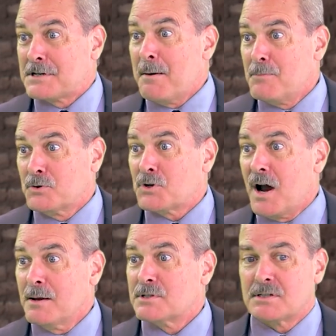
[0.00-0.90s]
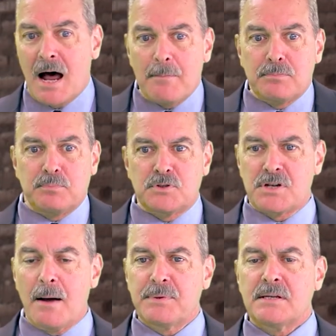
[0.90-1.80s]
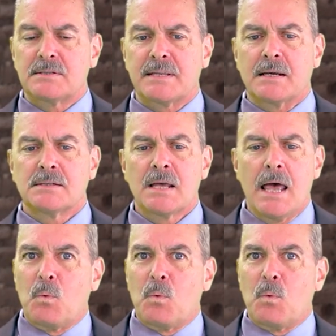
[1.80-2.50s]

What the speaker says: Stop these things.